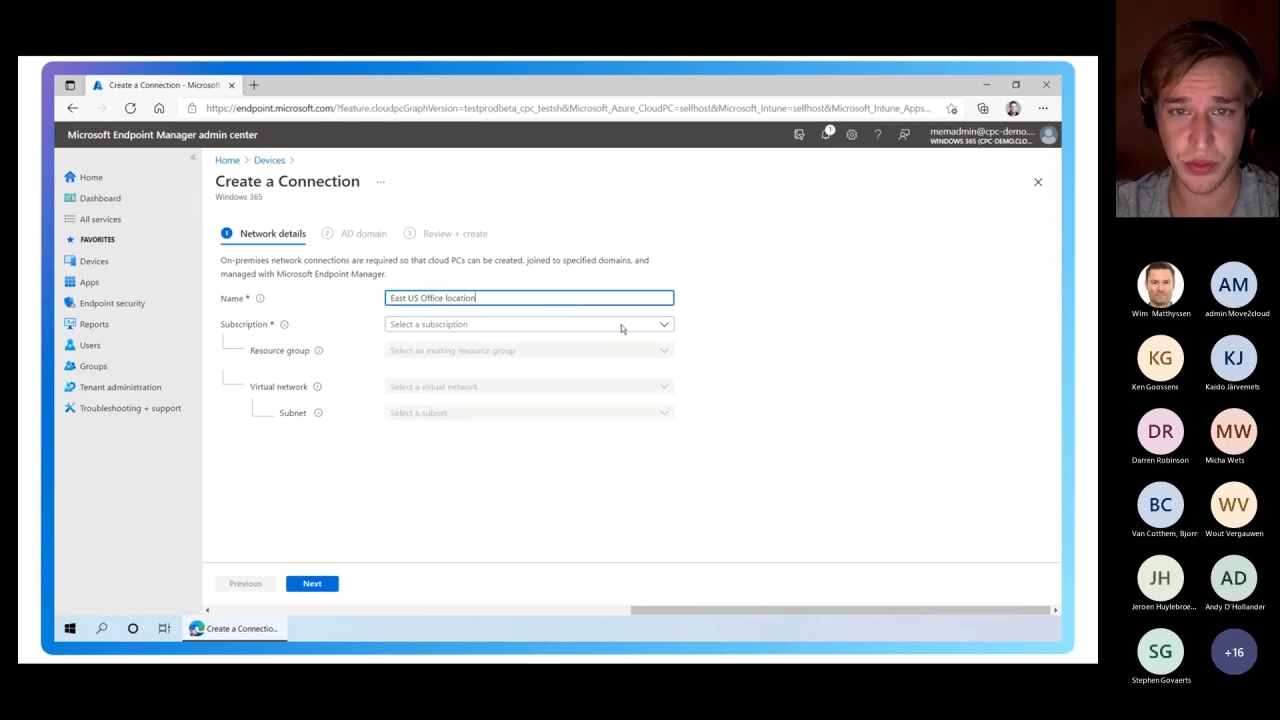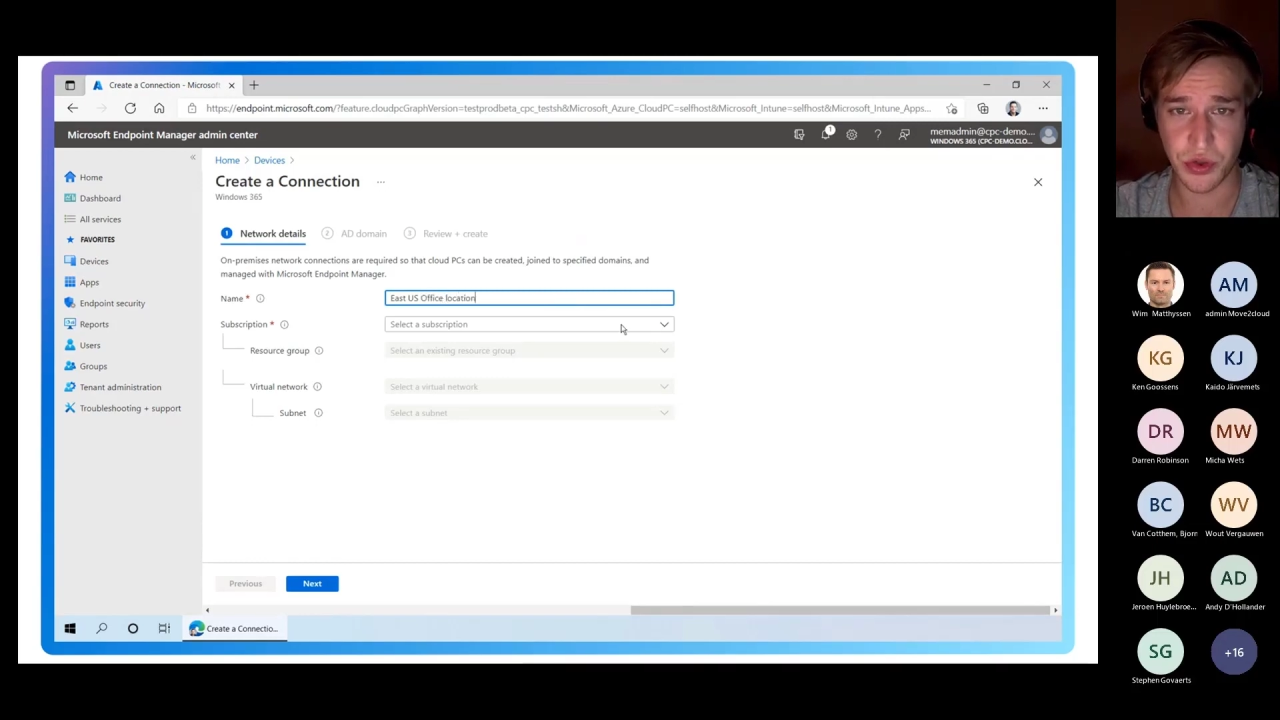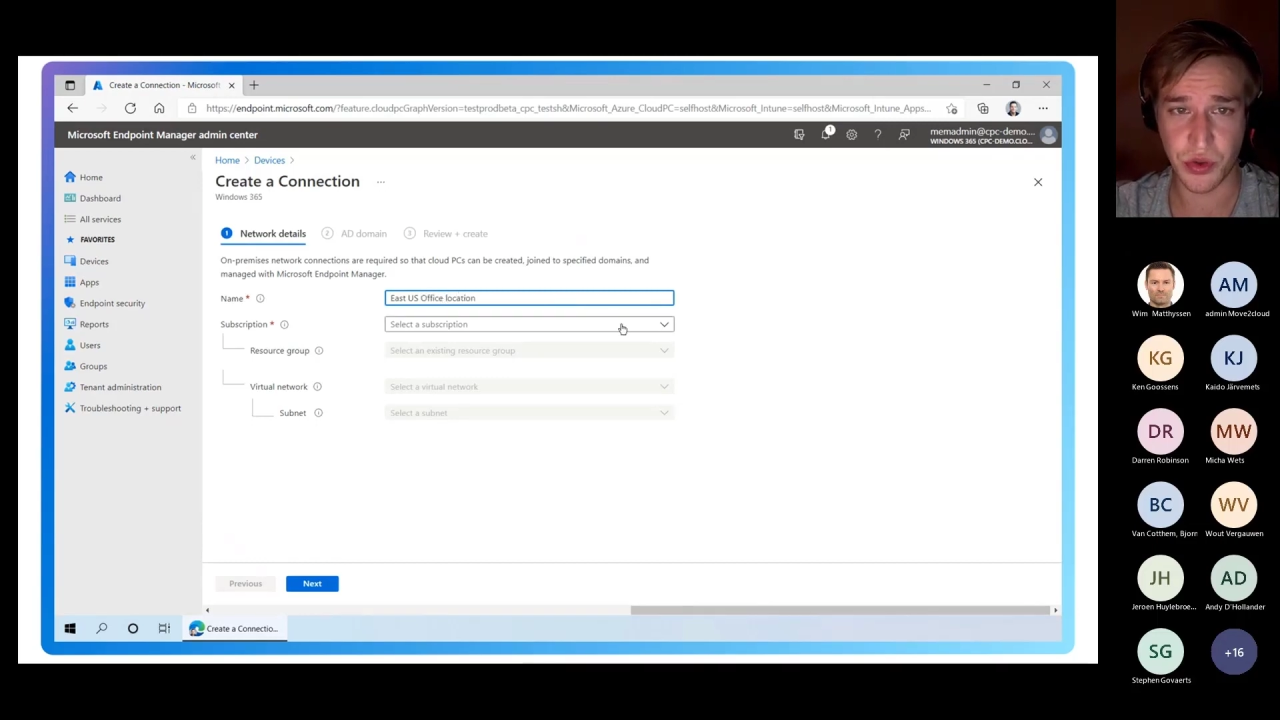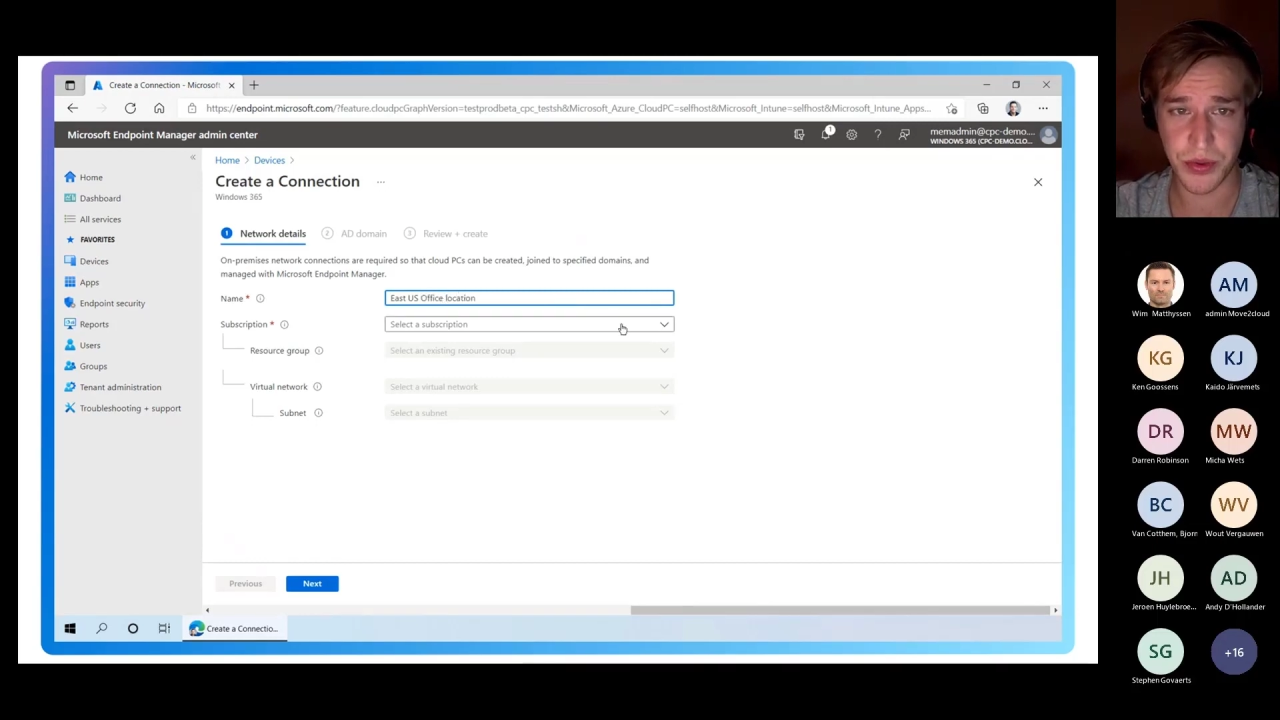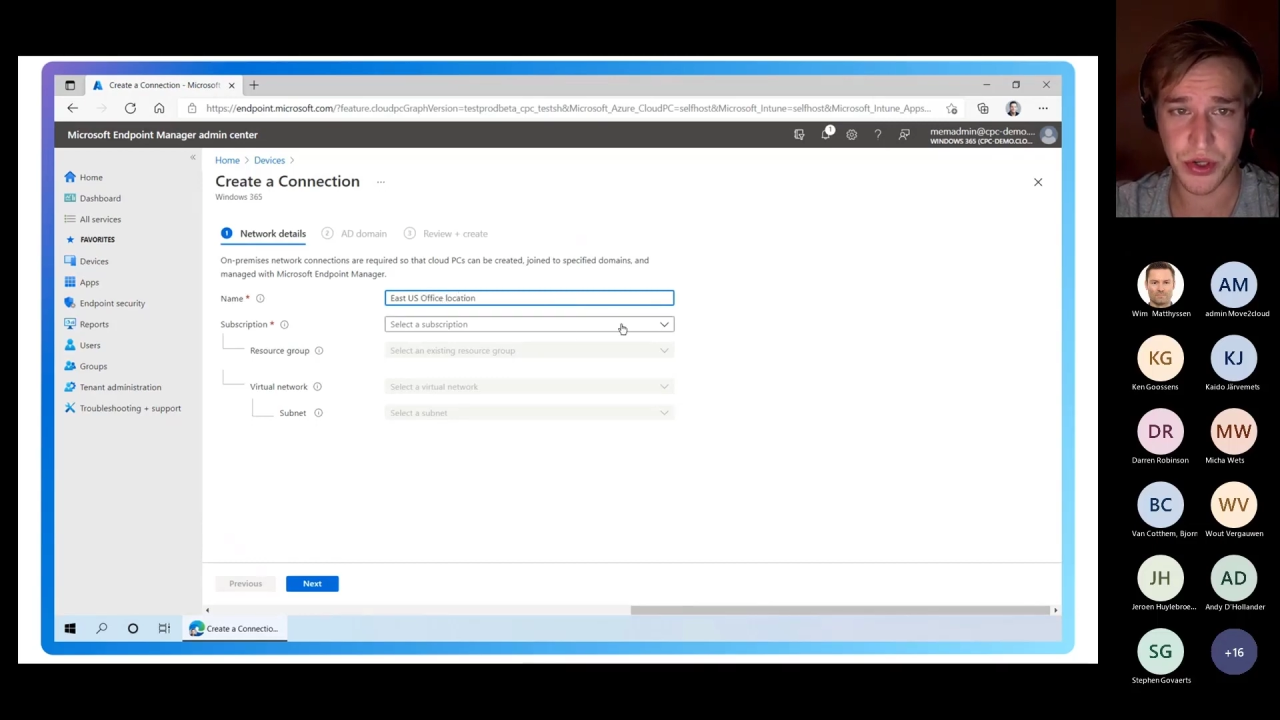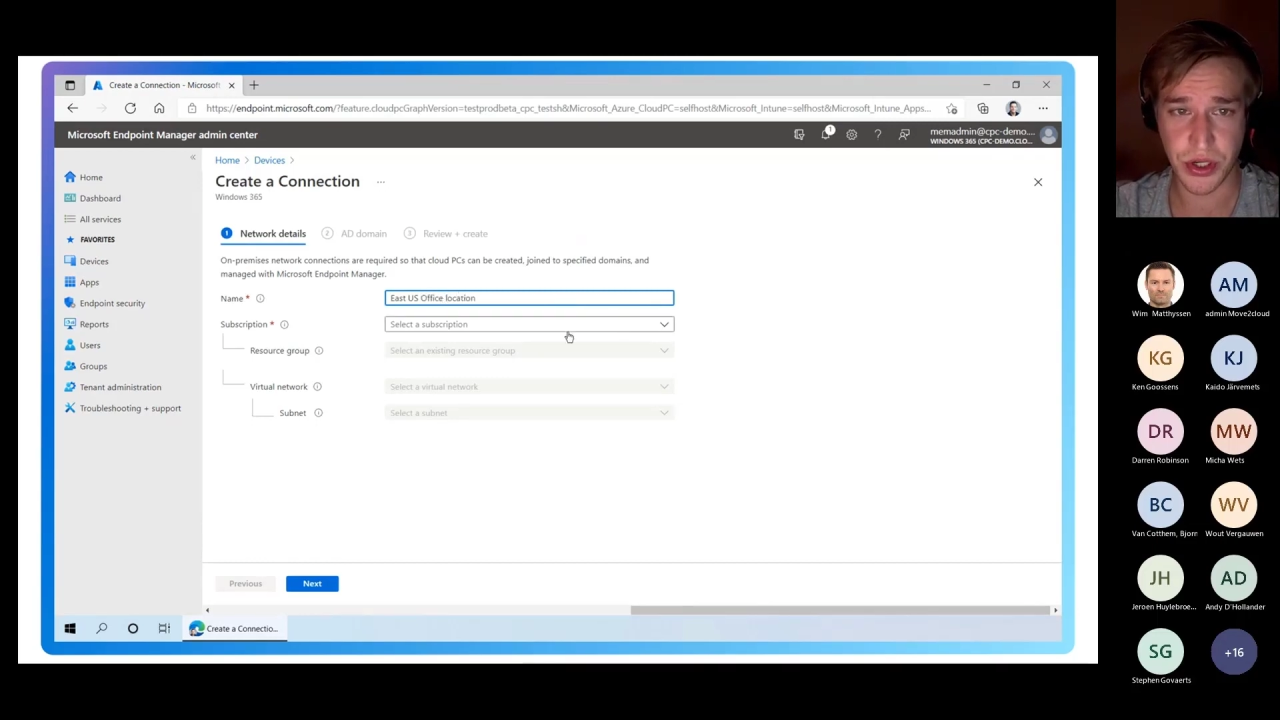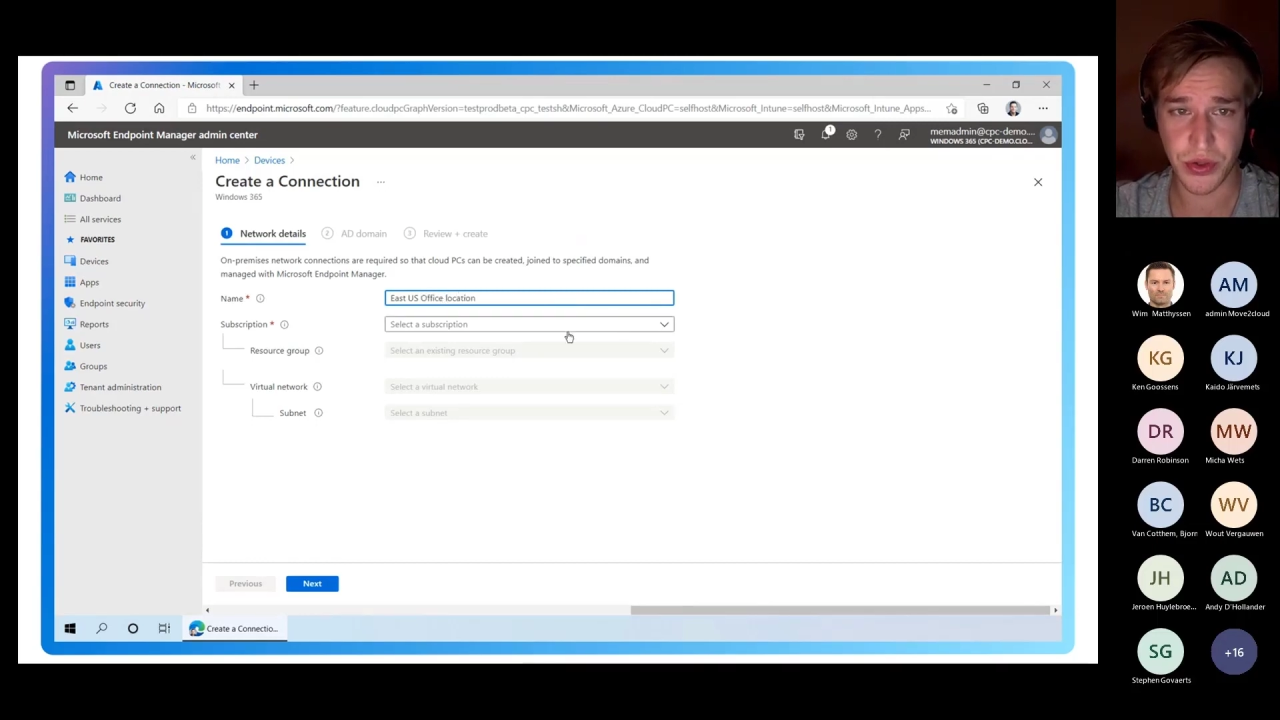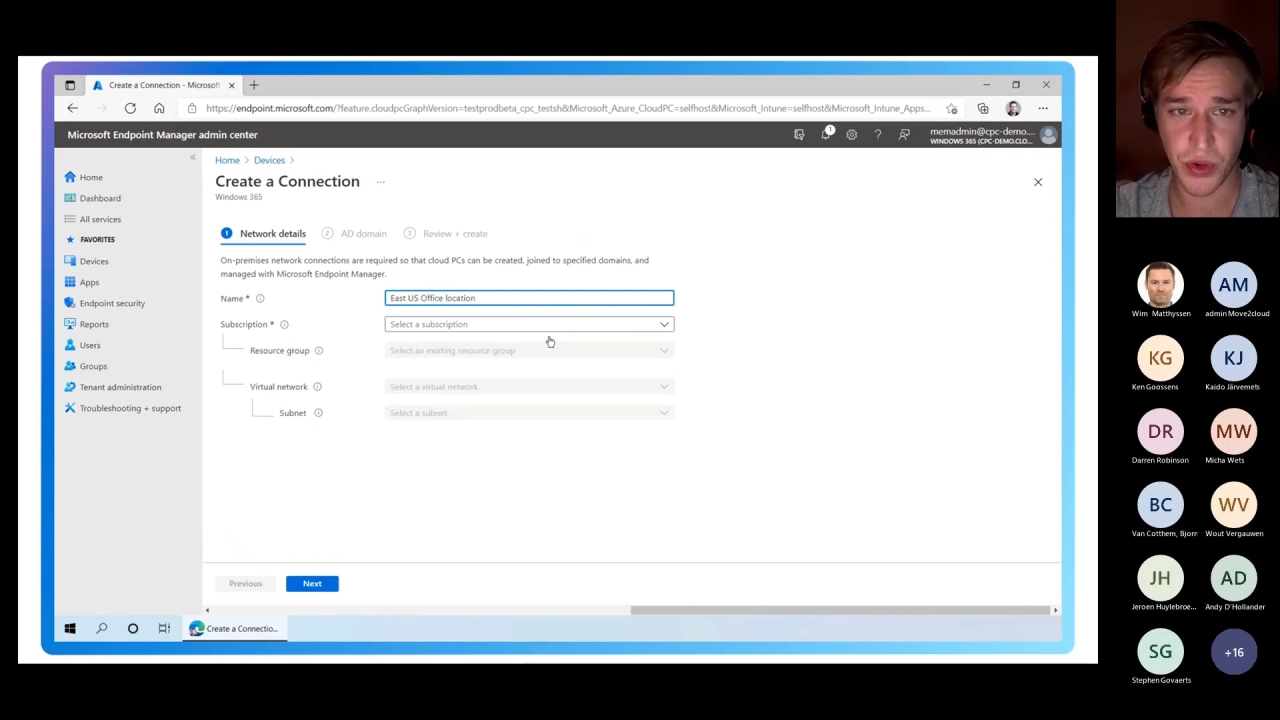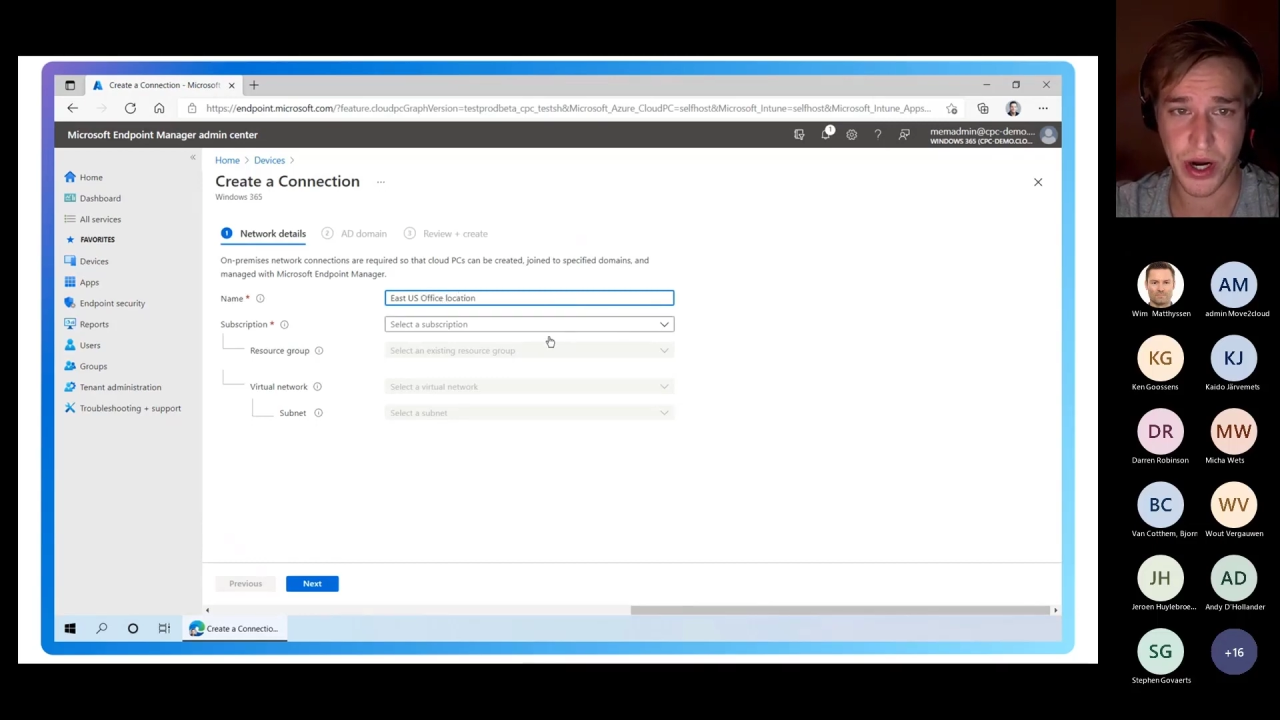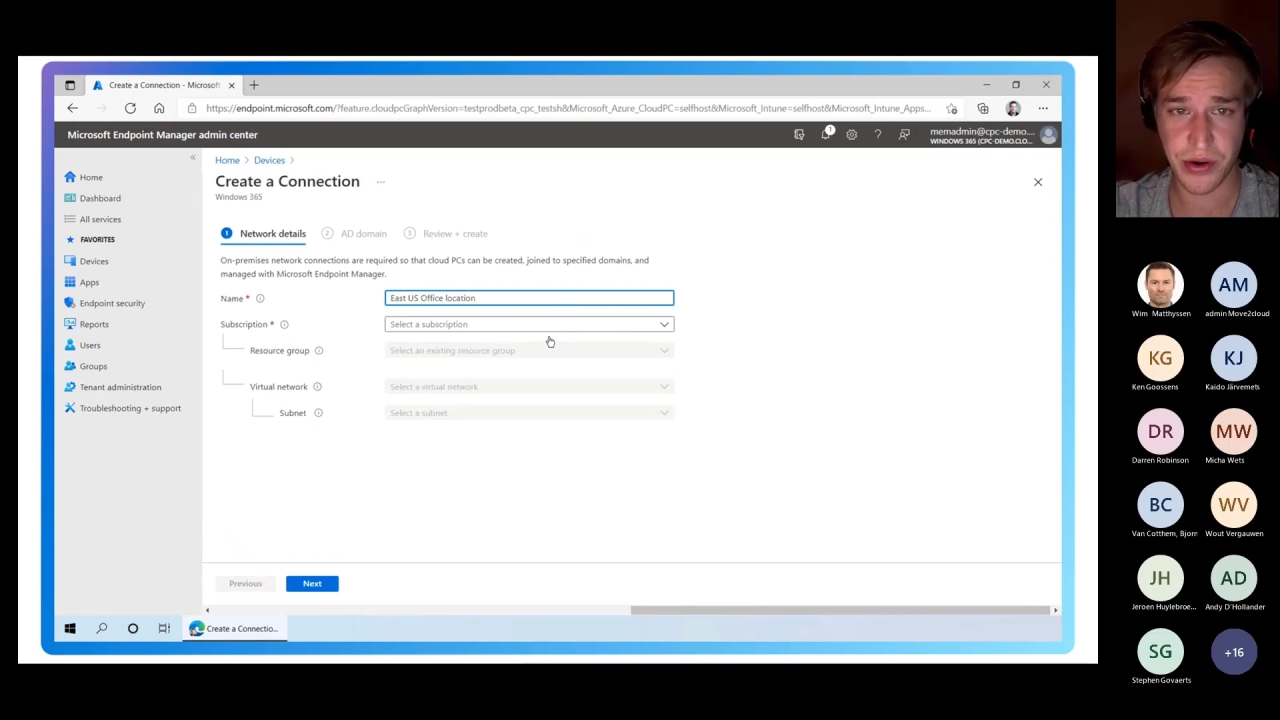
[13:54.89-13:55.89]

subscription